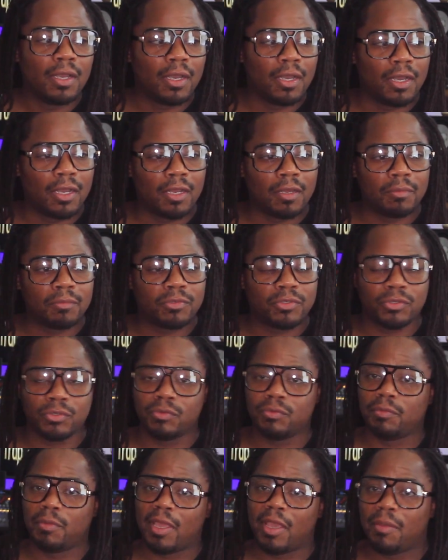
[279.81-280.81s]
um,
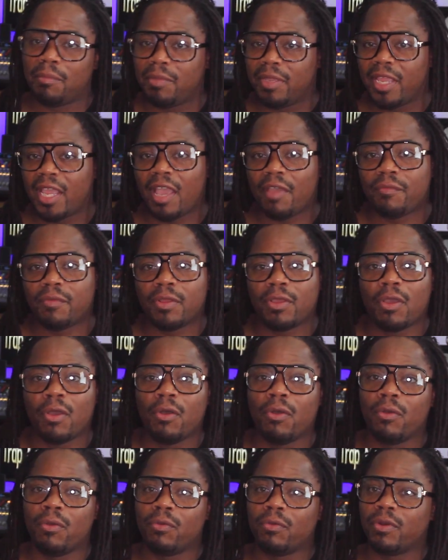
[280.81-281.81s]
to now me having a
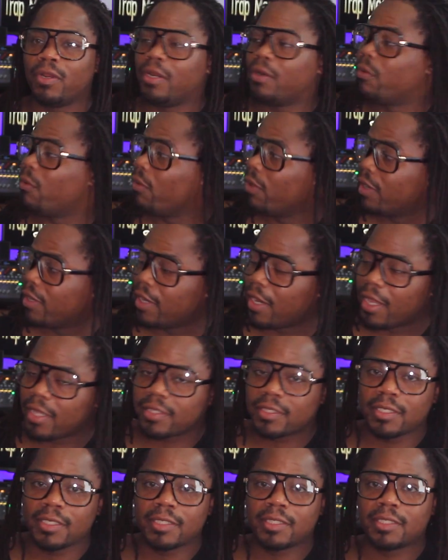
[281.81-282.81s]
code and
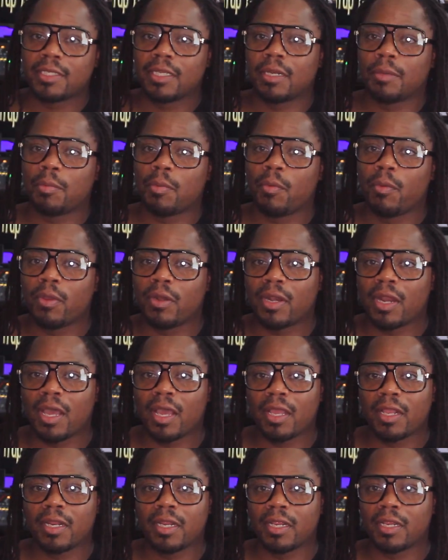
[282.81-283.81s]
organizing this setup or
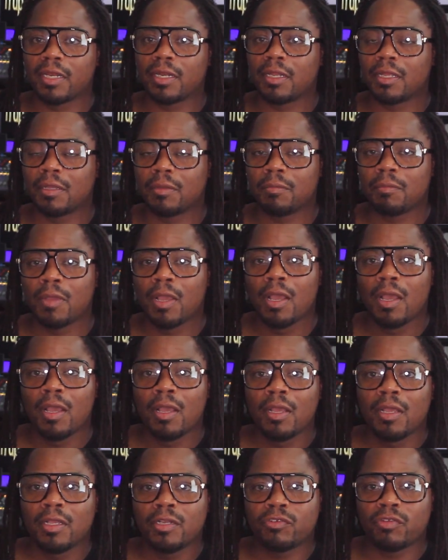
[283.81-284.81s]
whatnot, and um,
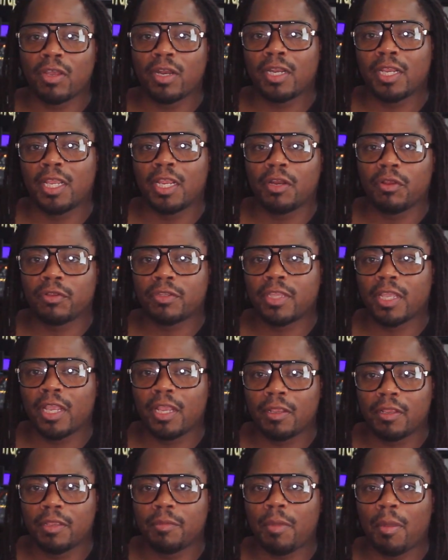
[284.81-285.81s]
trying to get
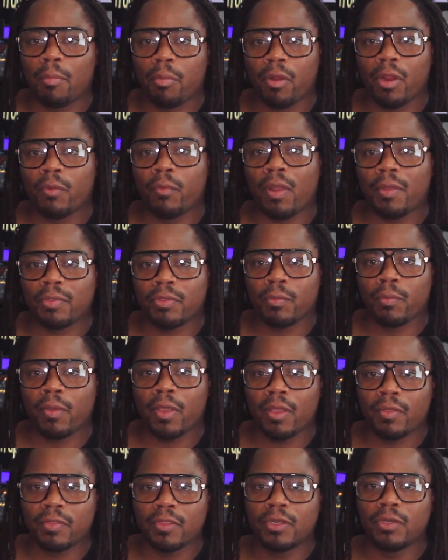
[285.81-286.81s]
everything, get my brain wrapped
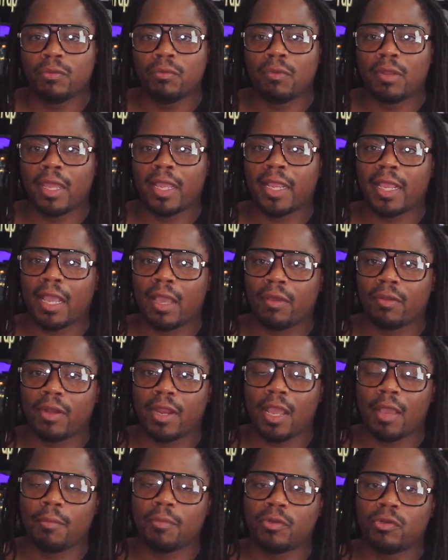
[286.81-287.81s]
around the new layout
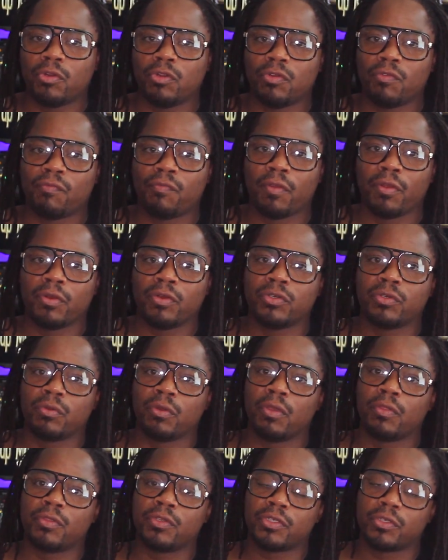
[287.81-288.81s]
and how I'm gonna do the furniture
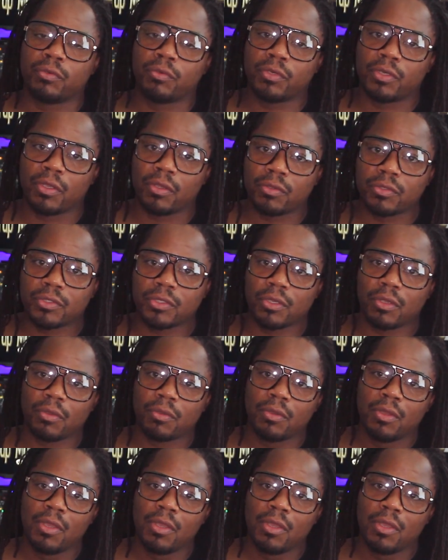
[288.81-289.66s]
of the studio. So